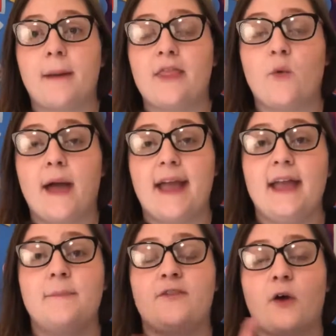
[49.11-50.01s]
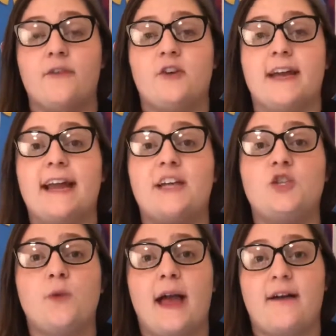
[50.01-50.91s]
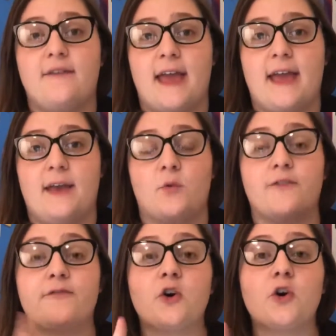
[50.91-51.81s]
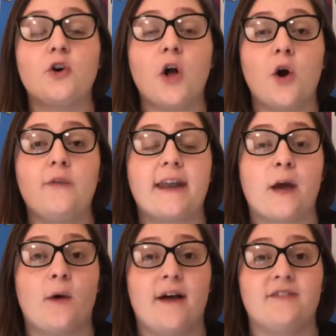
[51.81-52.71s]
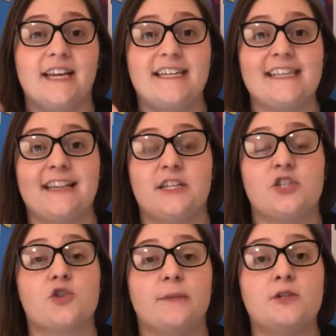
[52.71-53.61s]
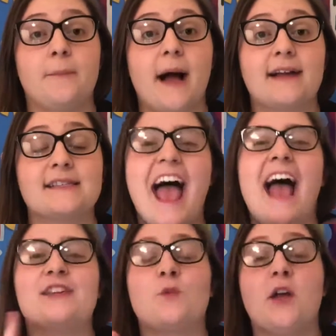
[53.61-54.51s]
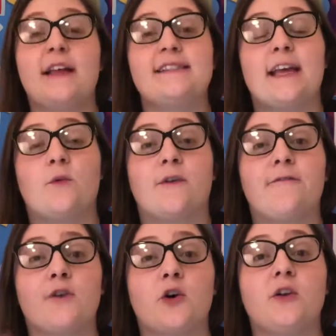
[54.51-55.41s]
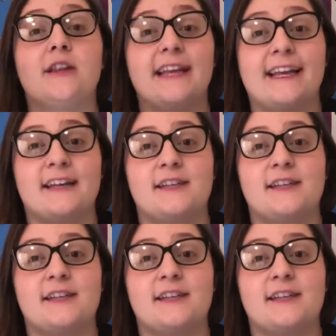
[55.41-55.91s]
By the way, before I forget, I do have a referral code that I will have linked in the description box, as well as a referral link.